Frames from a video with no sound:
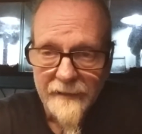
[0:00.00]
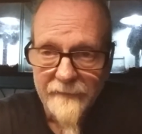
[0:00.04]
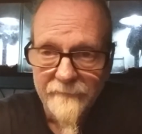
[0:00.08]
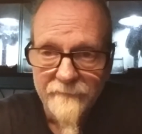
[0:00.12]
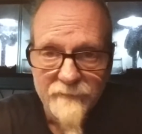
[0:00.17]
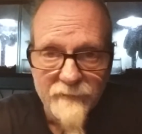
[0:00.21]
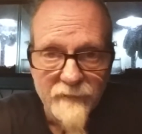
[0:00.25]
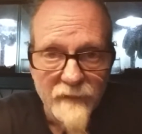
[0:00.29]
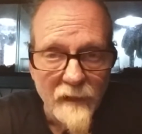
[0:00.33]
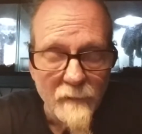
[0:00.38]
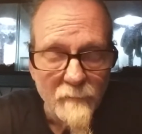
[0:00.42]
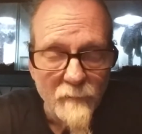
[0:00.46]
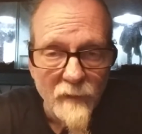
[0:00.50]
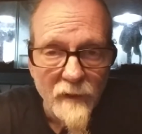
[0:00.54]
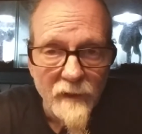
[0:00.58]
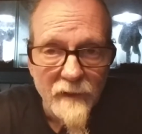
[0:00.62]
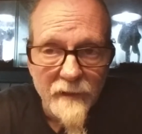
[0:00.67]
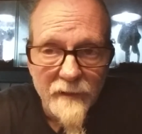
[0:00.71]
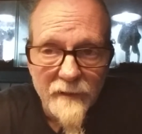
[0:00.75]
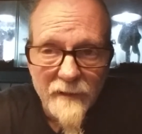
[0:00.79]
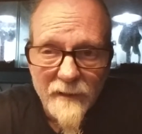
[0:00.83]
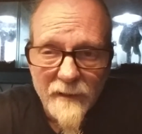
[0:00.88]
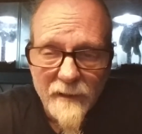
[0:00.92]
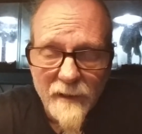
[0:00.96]
If
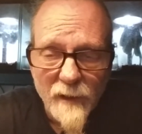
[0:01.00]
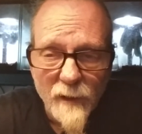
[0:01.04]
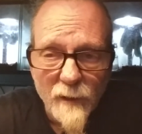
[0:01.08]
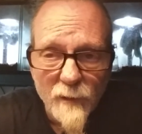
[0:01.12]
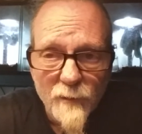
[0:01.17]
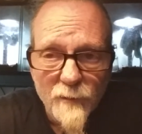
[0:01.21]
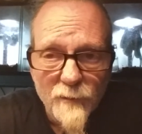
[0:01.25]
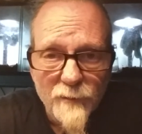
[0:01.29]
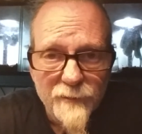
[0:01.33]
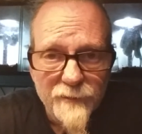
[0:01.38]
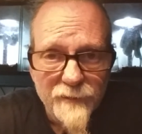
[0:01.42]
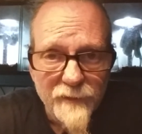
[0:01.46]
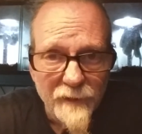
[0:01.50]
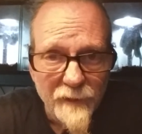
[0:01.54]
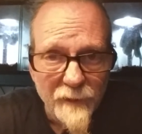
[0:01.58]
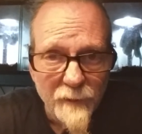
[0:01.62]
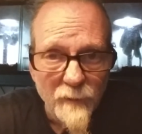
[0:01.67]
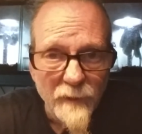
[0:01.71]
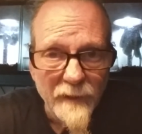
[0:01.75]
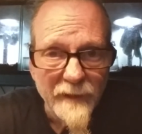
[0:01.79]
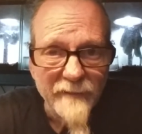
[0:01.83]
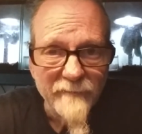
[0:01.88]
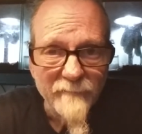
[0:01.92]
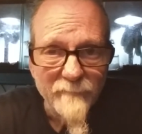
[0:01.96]
someone knows that
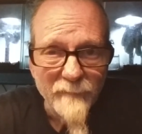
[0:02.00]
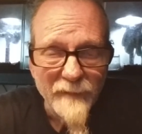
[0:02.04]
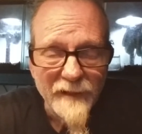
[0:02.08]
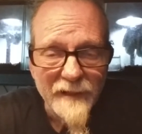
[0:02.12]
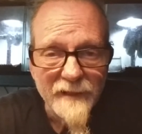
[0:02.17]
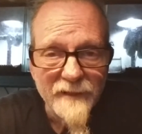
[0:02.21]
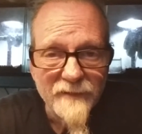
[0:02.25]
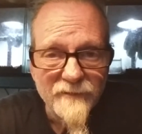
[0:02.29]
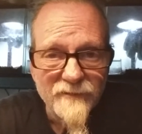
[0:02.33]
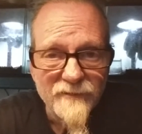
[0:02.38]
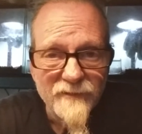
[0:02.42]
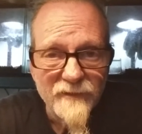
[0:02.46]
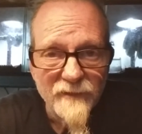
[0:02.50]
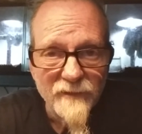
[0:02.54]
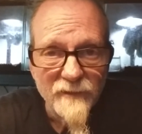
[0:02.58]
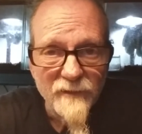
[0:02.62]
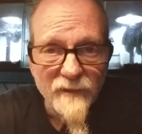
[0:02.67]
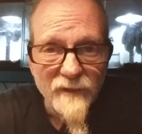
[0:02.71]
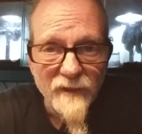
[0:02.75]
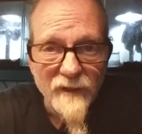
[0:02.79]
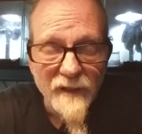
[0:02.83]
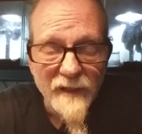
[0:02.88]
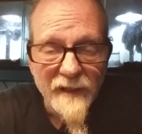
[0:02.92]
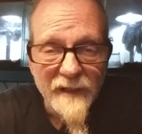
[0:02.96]
you have mites in
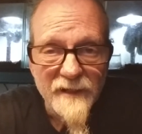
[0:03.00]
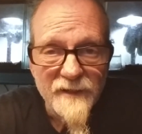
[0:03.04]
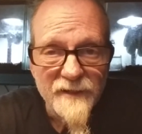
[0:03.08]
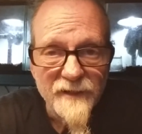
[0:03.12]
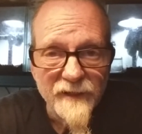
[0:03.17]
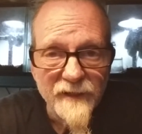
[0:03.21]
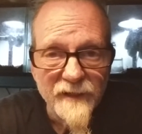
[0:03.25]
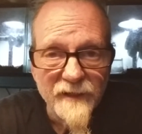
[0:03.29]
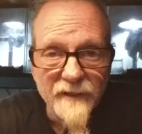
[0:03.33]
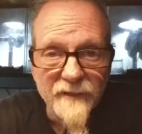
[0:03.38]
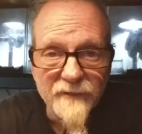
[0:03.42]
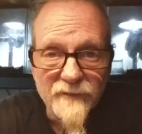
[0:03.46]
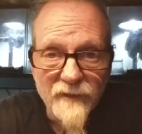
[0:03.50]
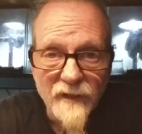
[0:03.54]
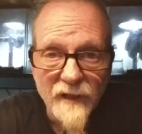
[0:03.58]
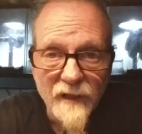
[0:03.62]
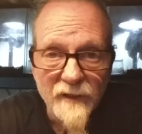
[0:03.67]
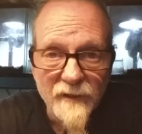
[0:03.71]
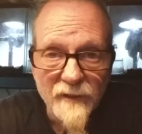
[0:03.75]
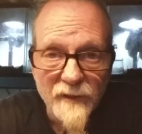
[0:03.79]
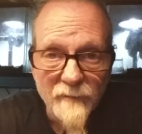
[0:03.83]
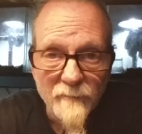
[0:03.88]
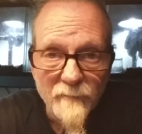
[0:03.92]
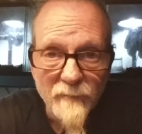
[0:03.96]
your collection and is
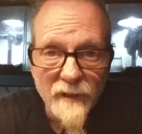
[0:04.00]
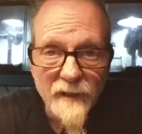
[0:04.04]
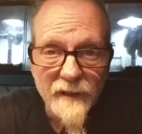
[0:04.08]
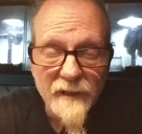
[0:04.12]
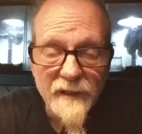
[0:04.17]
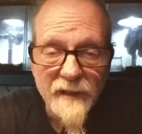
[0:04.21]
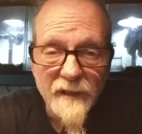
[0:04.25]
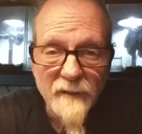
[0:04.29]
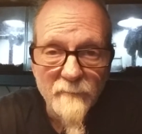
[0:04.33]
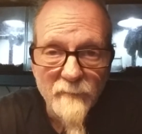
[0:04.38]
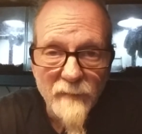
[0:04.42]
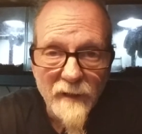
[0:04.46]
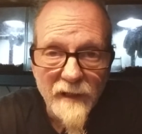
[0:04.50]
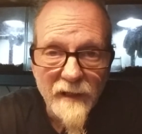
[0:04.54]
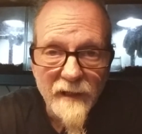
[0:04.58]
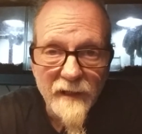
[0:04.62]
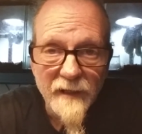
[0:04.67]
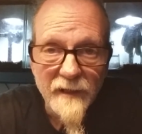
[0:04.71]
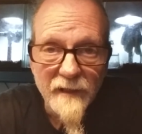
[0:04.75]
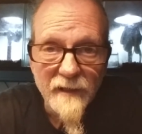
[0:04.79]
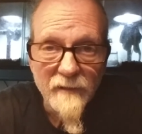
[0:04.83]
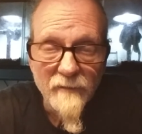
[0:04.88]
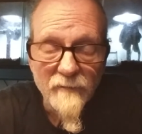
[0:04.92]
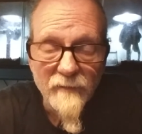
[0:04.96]
contemplating
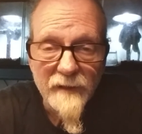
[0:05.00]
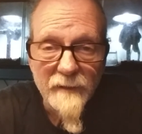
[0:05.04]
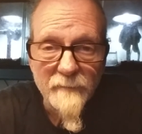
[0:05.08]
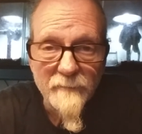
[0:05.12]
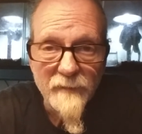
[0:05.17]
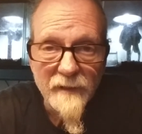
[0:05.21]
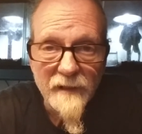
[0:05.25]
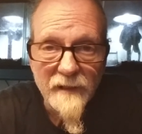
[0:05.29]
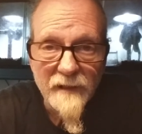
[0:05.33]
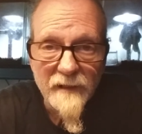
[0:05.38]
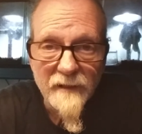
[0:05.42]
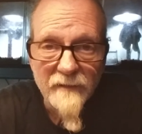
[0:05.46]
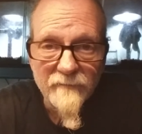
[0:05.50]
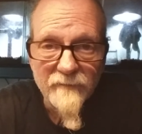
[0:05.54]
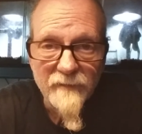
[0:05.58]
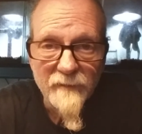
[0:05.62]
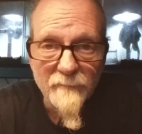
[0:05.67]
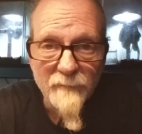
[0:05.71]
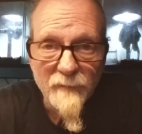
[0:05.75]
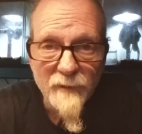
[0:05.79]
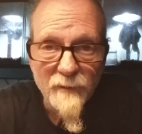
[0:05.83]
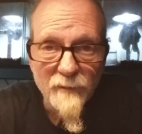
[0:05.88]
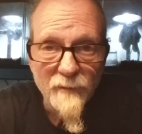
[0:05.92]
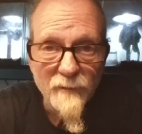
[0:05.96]
buying a reptile
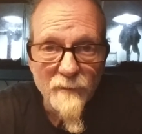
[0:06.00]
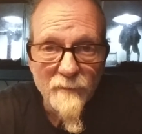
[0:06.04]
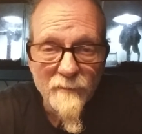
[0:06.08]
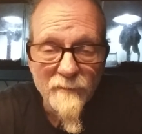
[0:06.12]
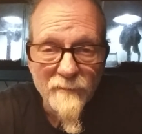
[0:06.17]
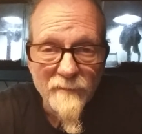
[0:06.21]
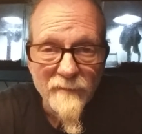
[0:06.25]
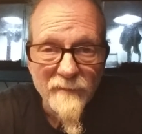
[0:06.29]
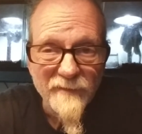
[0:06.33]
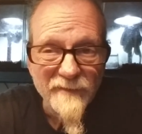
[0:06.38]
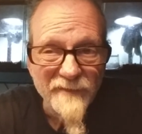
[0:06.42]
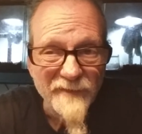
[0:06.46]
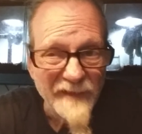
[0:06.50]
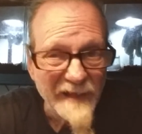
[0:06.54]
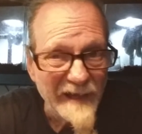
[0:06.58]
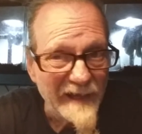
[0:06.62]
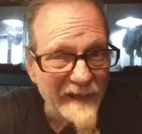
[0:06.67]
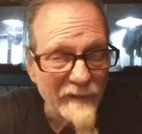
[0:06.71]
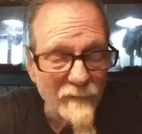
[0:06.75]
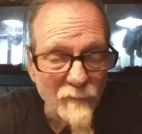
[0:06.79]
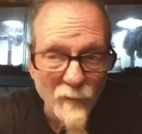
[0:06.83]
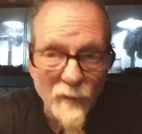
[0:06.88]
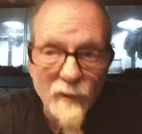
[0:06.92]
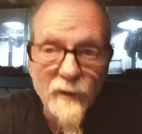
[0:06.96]
from you,
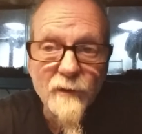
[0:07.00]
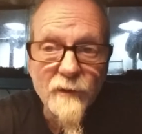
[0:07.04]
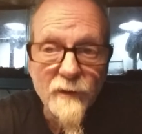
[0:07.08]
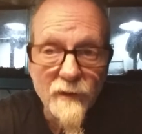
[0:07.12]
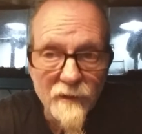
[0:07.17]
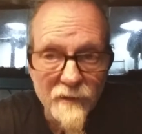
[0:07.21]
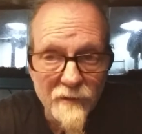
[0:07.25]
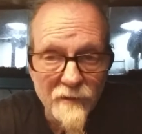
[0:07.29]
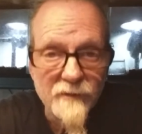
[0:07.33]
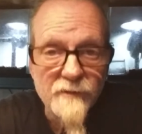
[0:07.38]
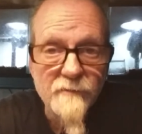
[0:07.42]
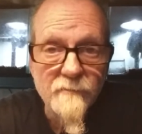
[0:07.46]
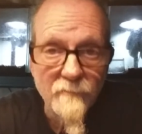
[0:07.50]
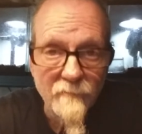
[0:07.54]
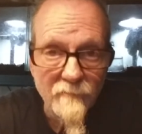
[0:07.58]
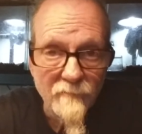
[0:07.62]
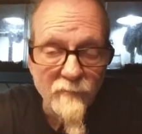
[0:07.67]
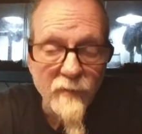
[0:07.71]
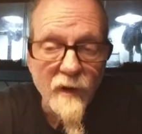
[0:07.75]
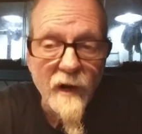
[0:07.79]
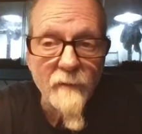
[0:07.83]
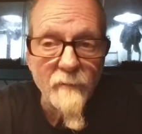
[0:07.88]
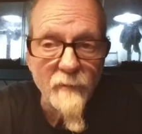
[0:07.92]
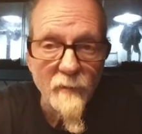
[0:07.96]
that will
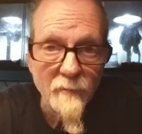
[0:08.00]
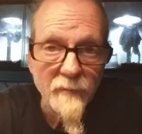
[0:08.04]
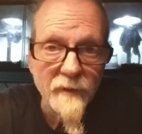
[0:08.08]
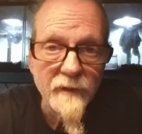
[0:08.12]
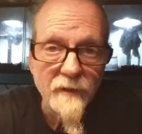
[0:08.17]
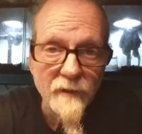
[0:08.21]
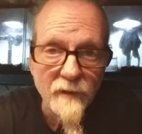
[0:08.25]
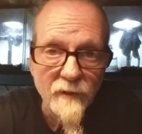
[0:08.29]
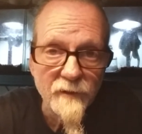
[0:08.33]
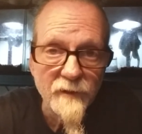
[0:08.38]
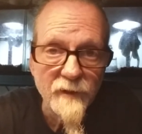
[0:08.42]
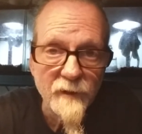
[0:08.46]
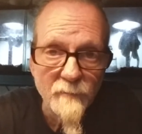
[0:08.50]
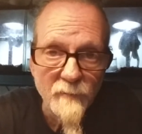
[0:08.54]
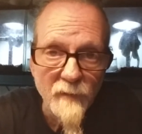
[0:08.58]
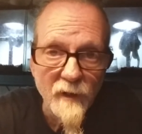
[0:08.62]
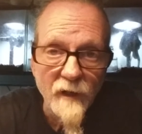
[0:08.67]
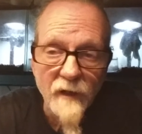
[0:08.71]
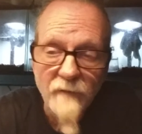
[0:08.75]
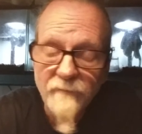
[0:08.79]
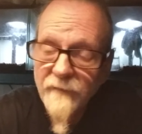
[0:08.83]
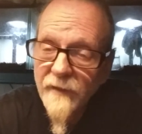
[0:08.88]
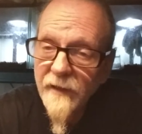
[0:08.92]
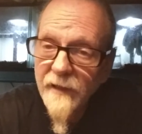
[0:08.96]
probably turn them
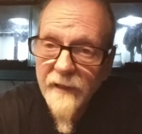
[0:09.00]
off.